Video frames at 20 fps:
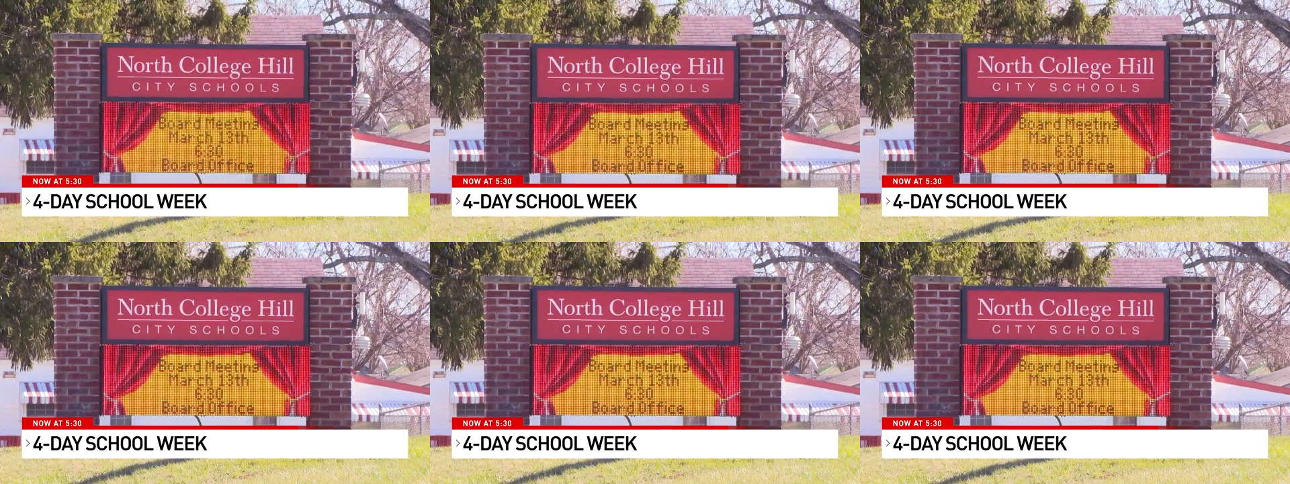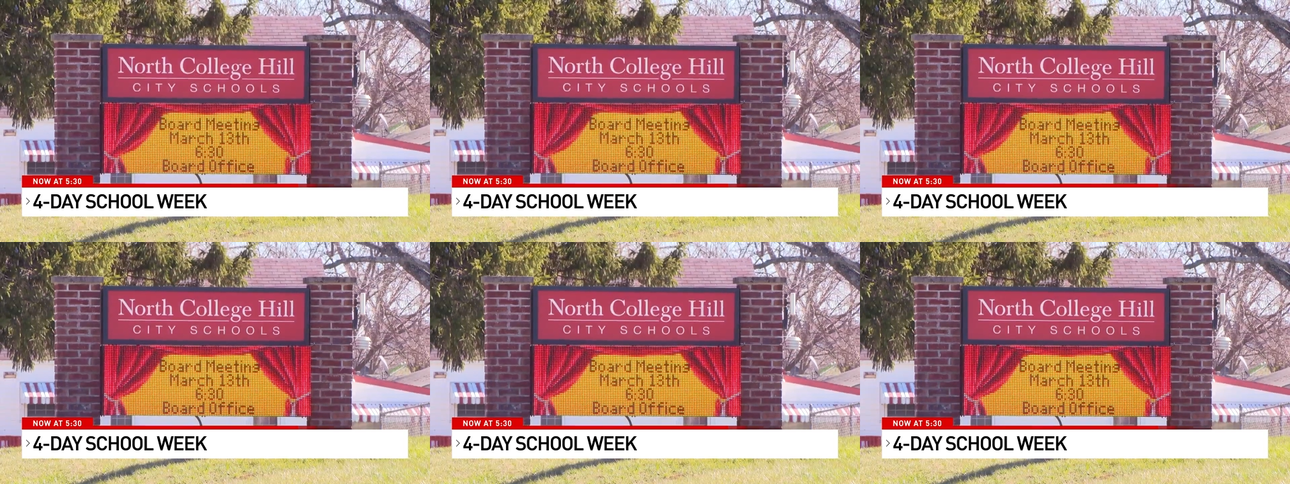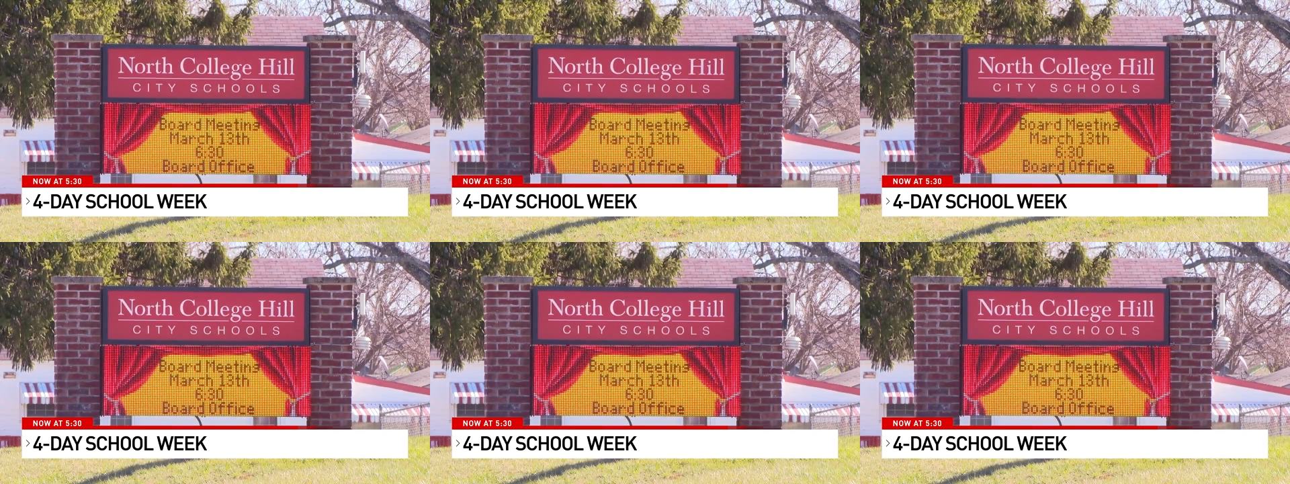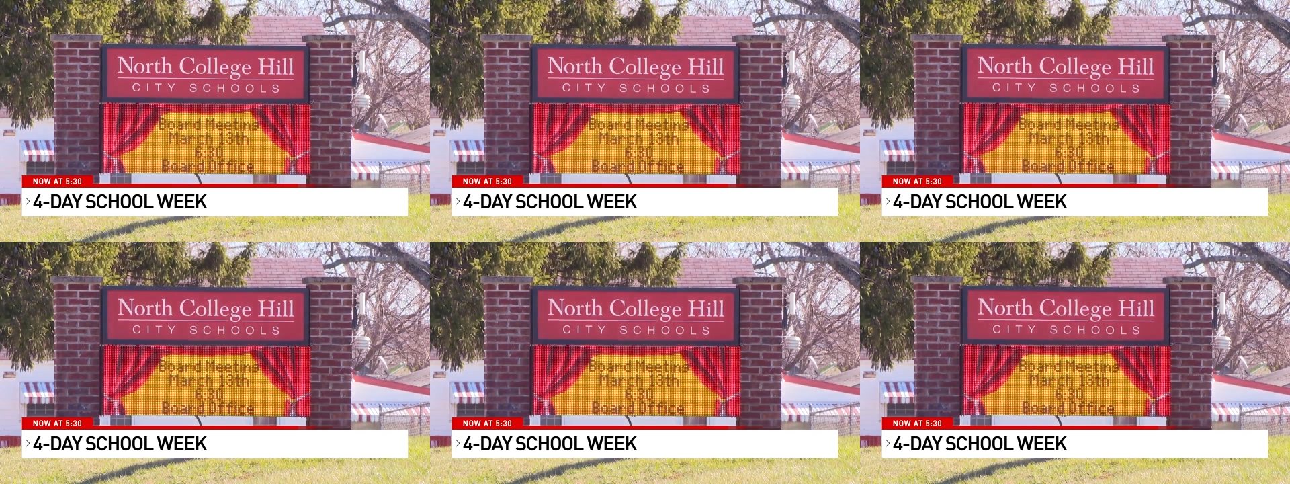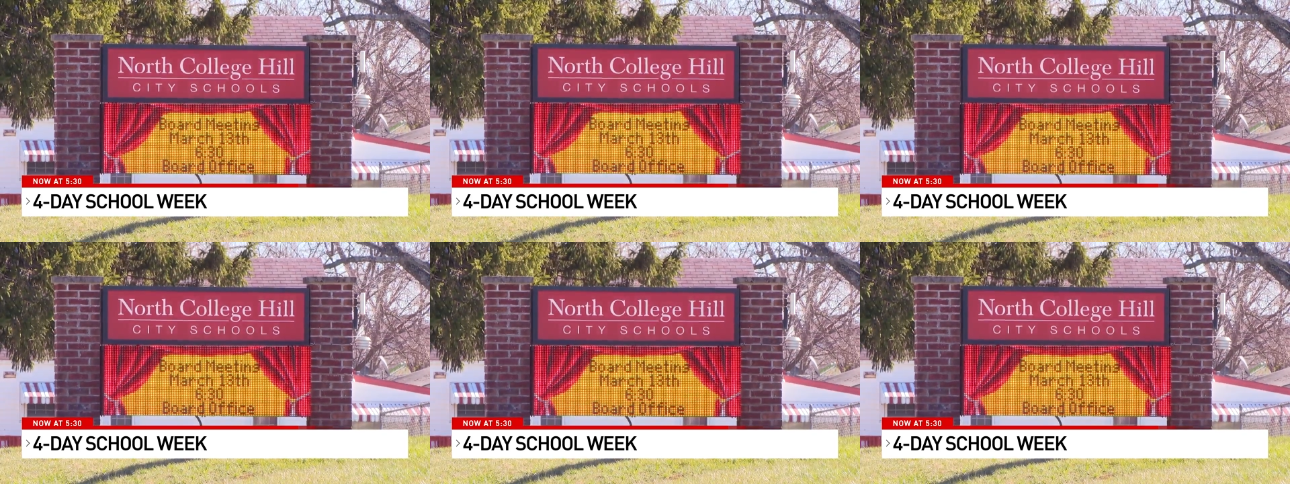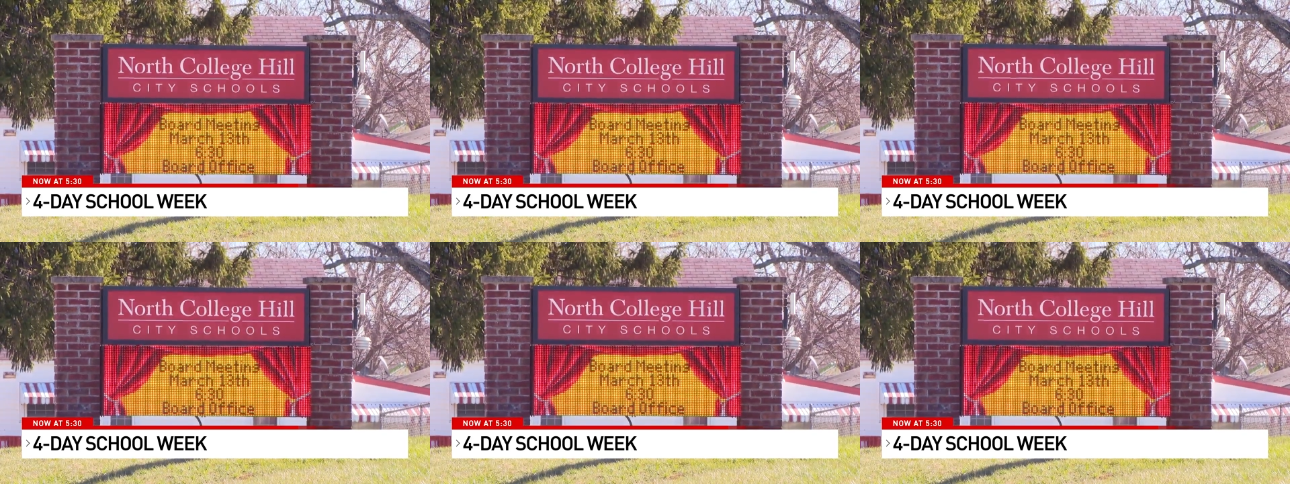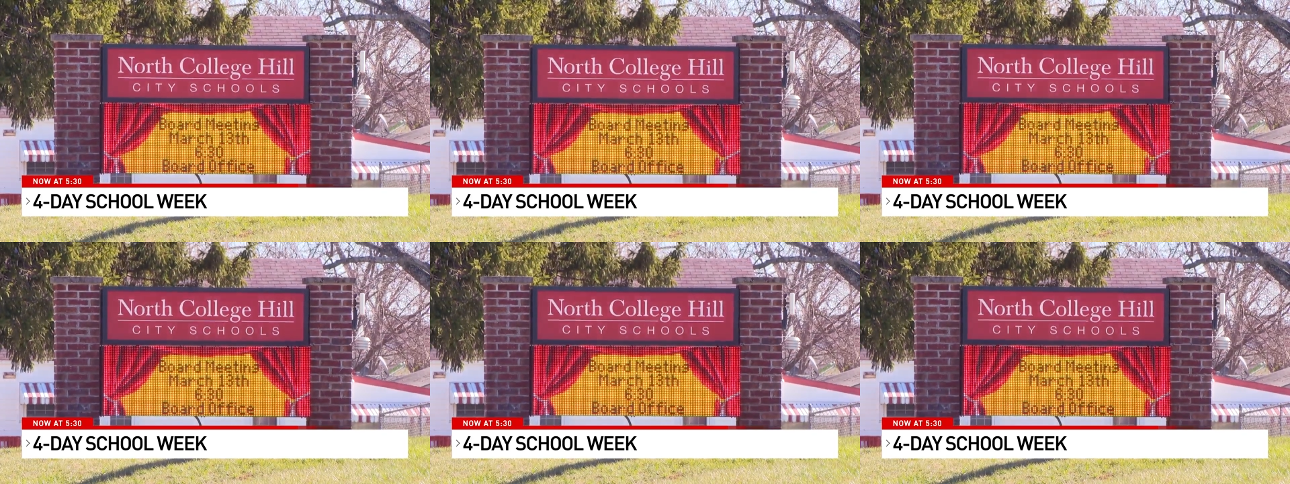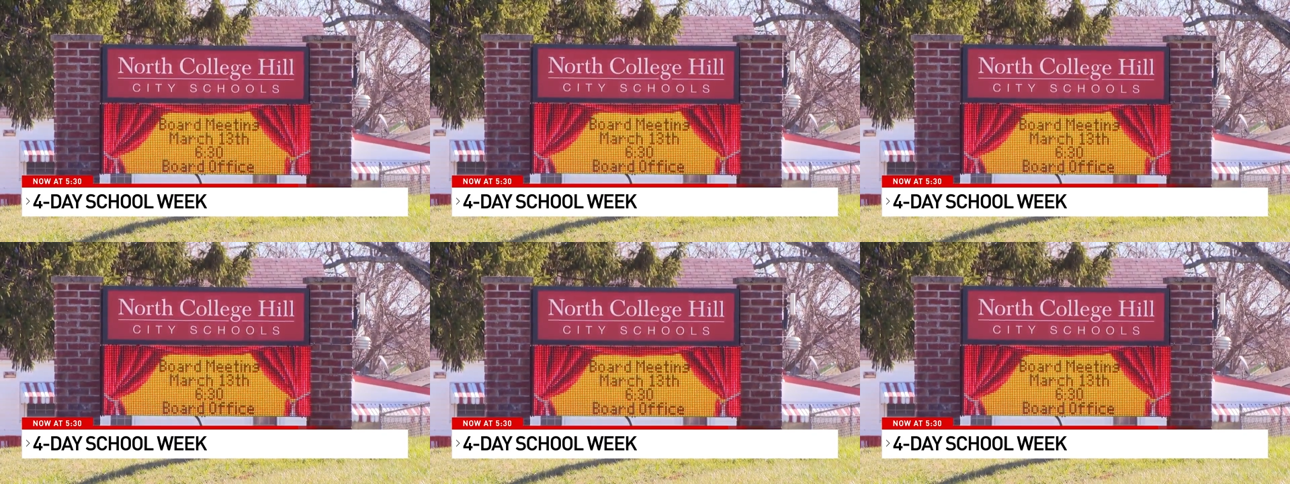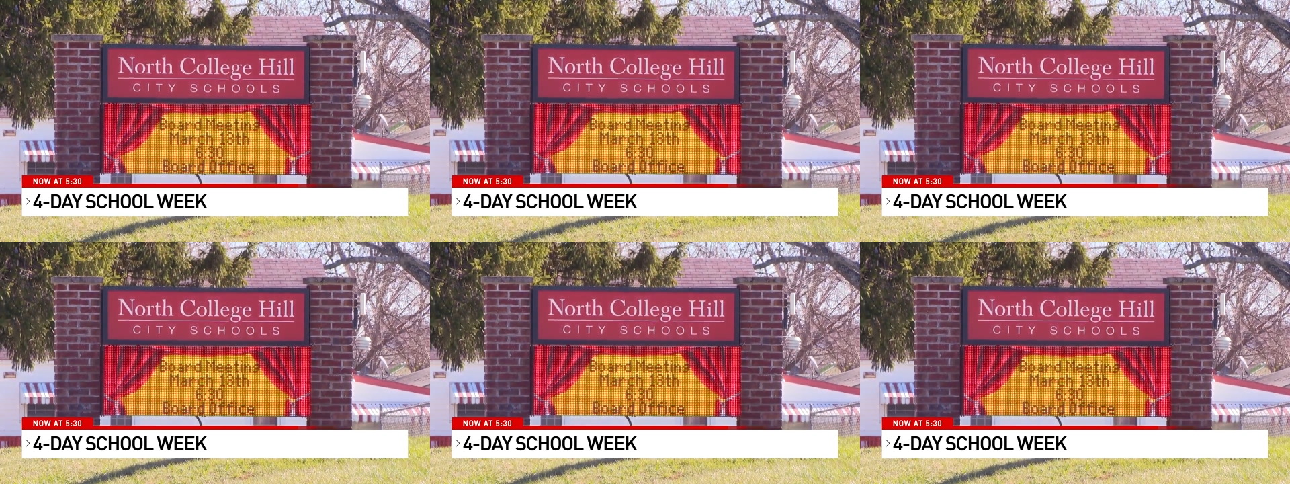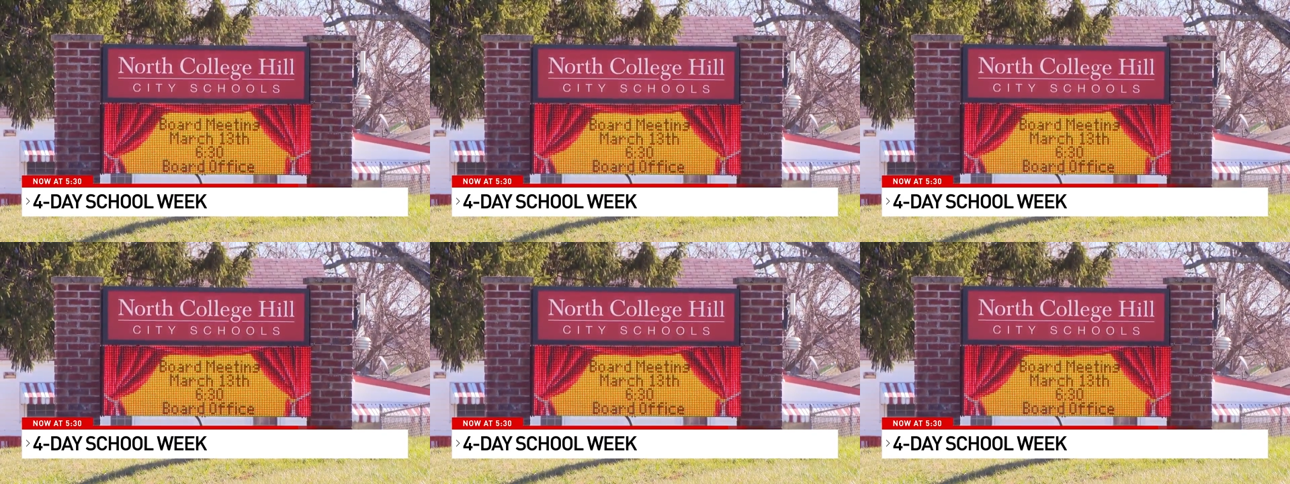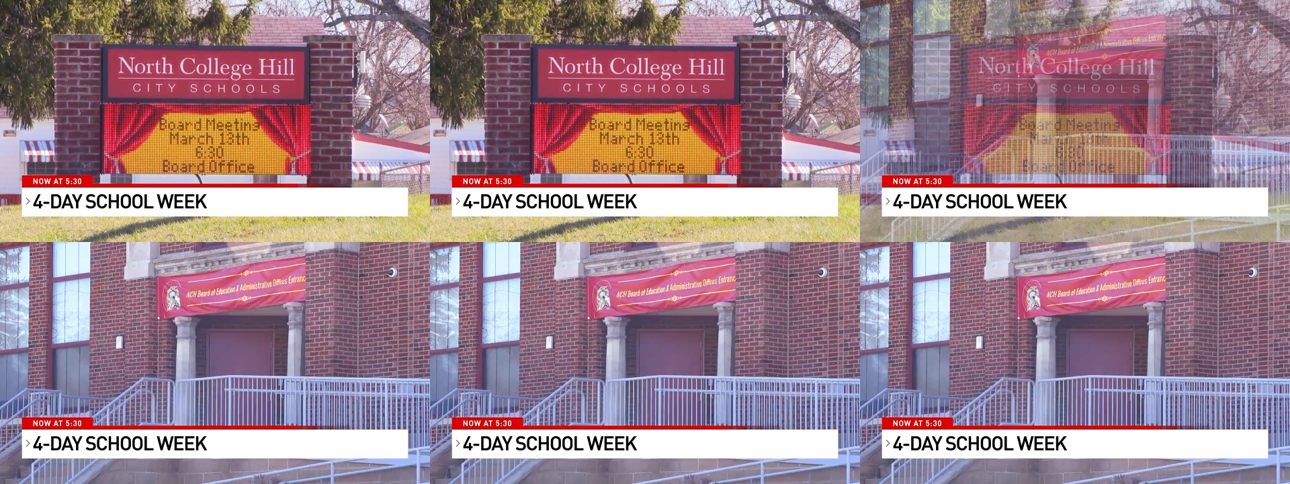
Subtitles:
Nobody's mouth can be seen.